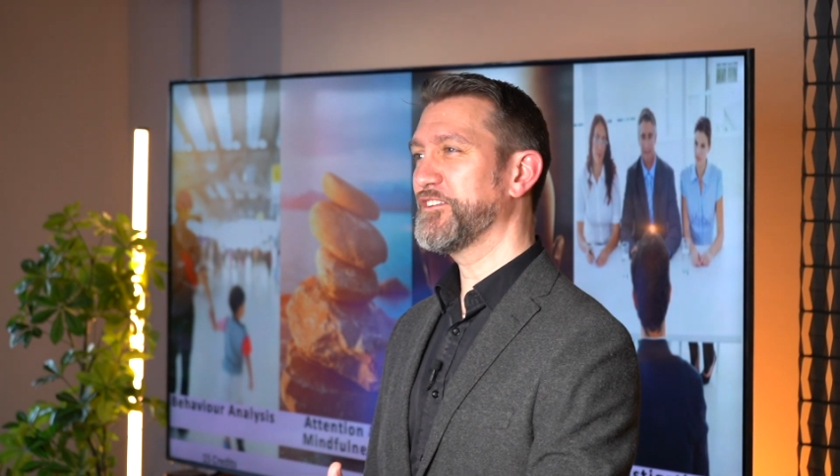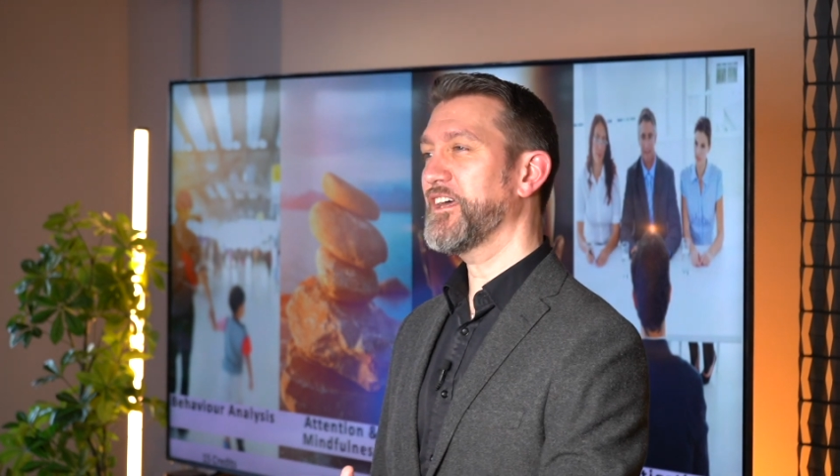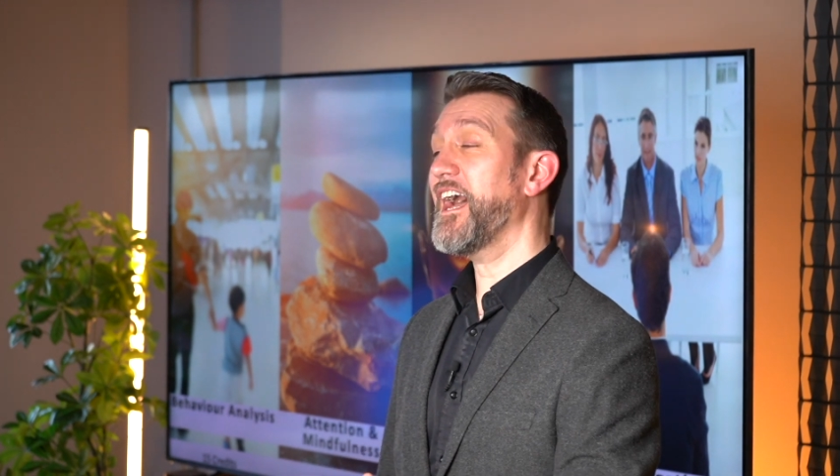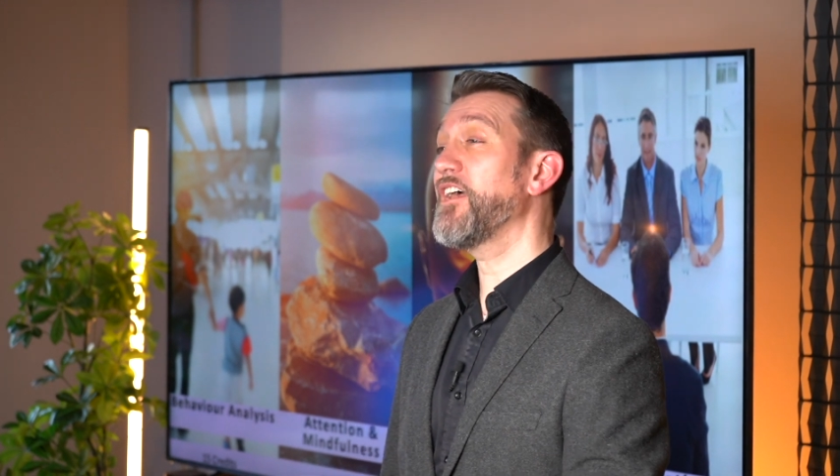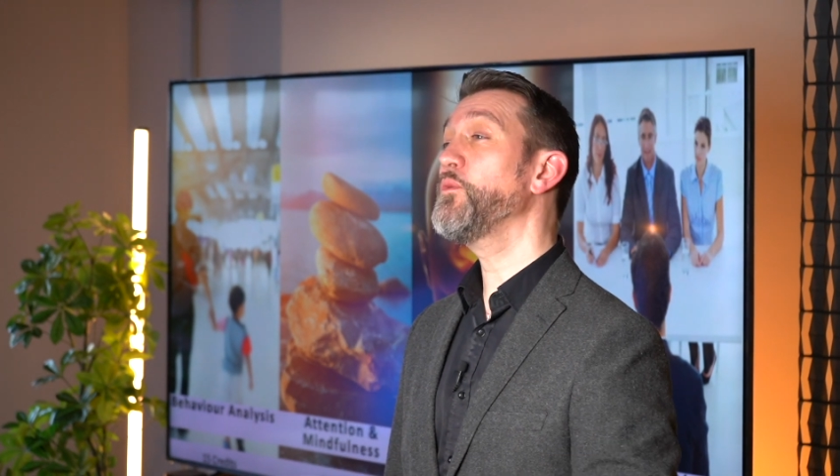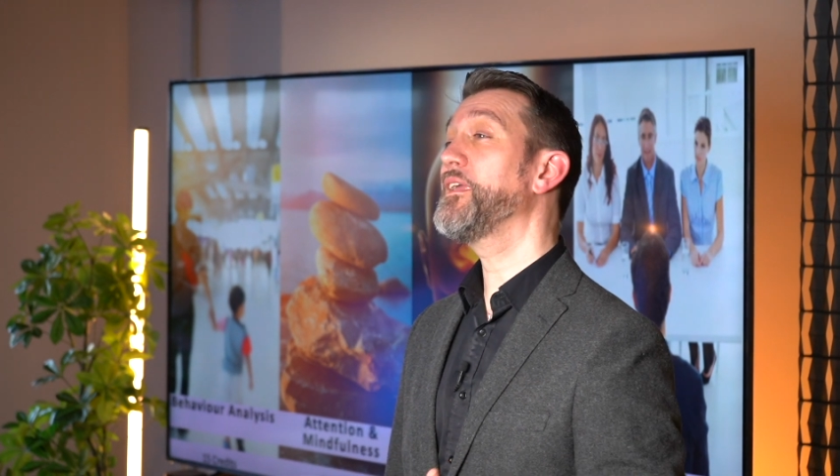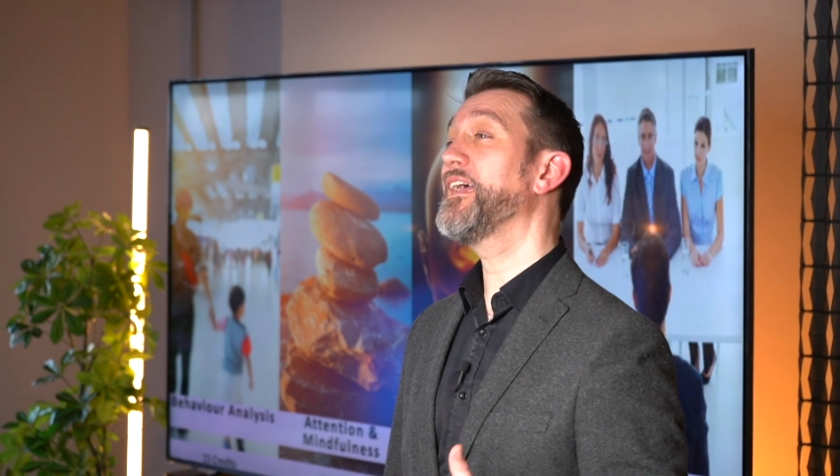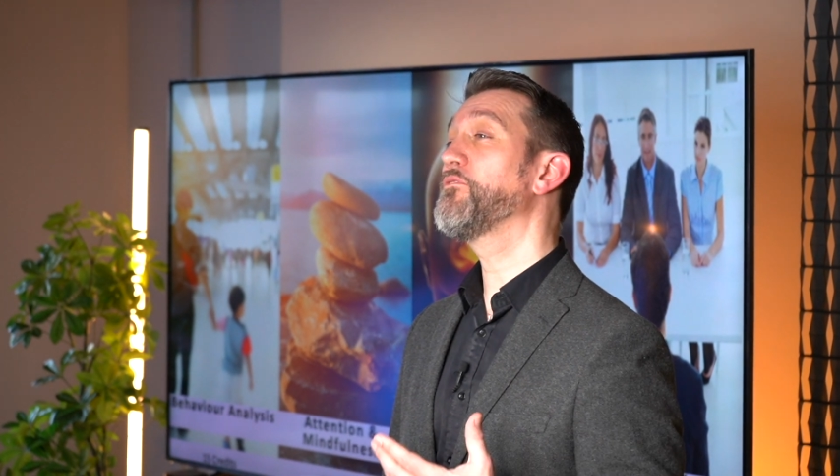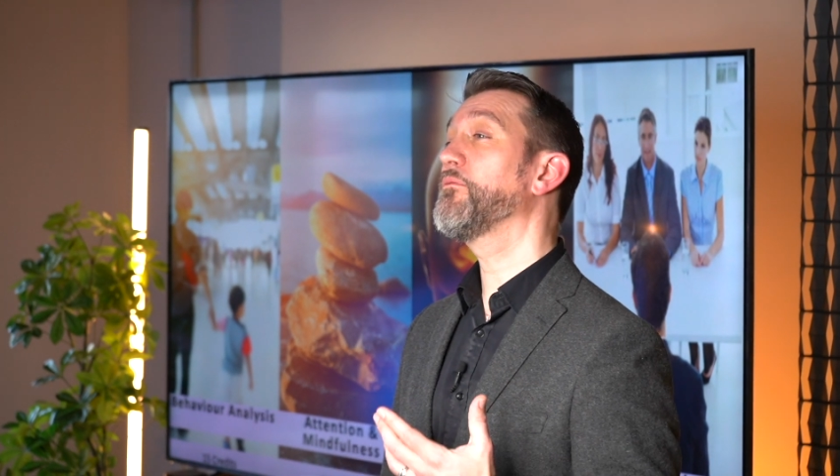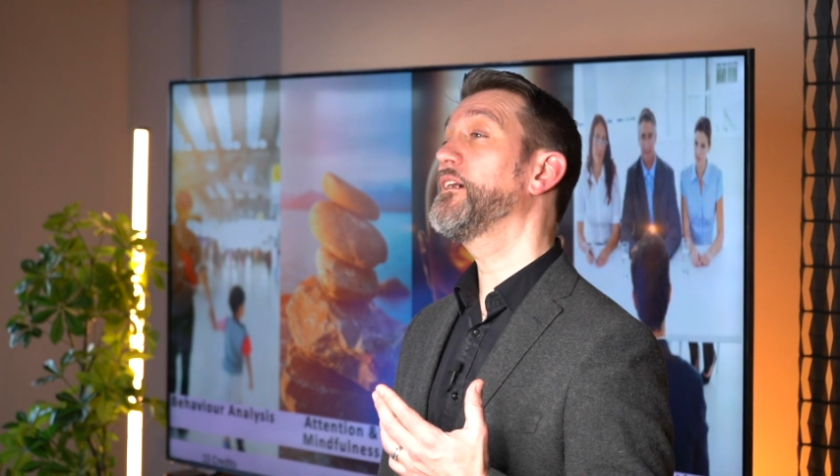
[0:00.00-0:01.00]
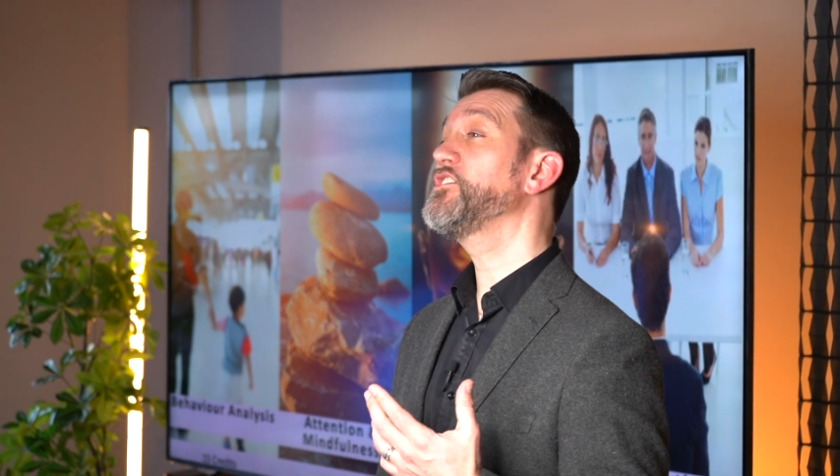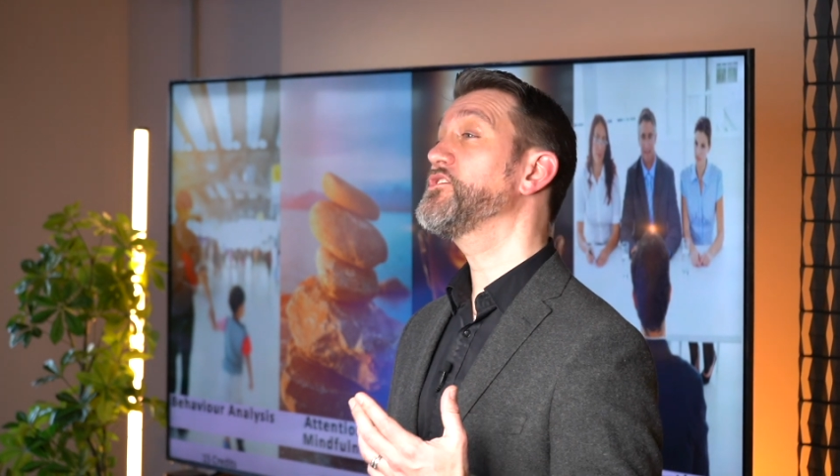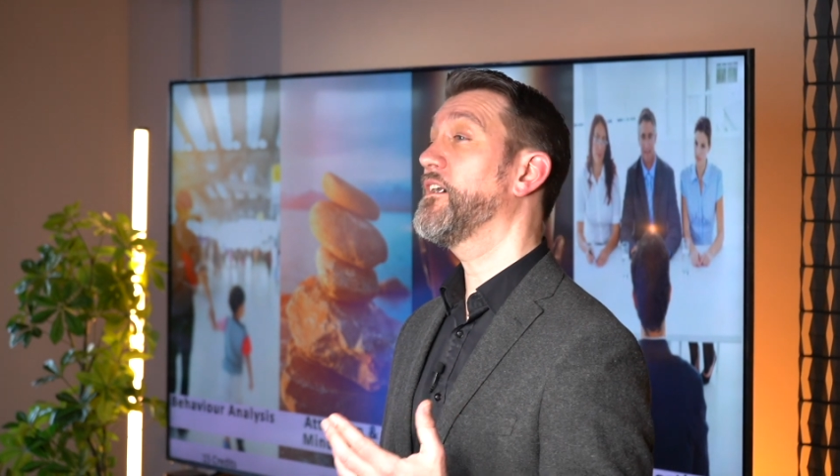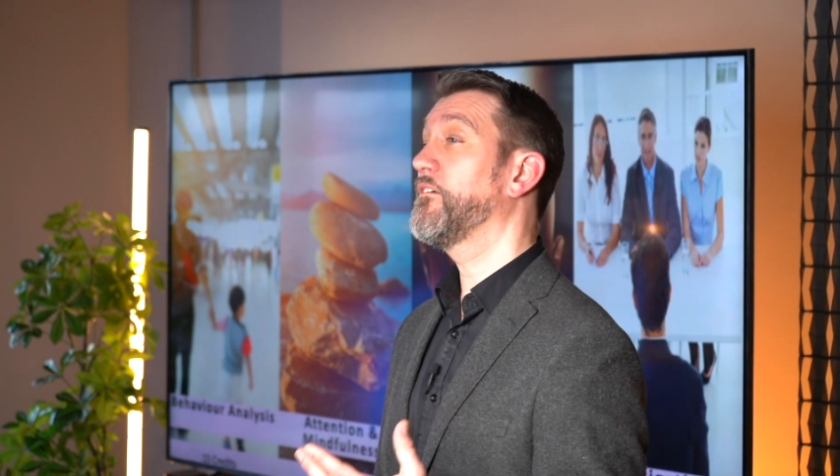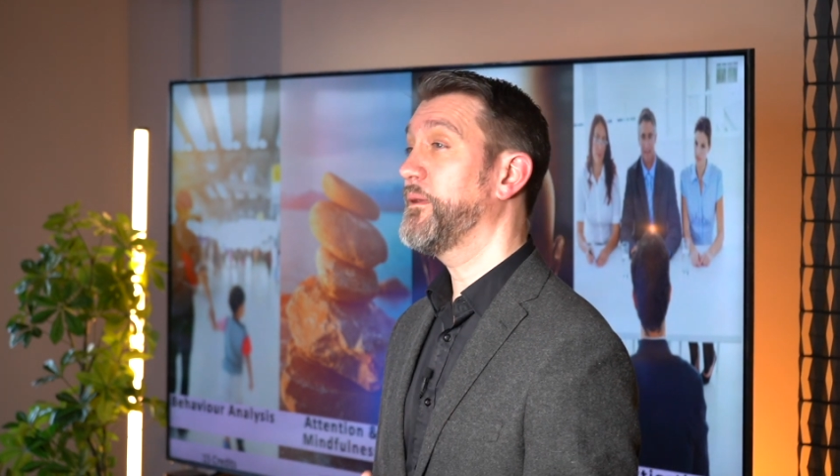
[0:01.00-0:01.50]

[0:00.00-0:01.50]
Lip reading: So how do we get information out of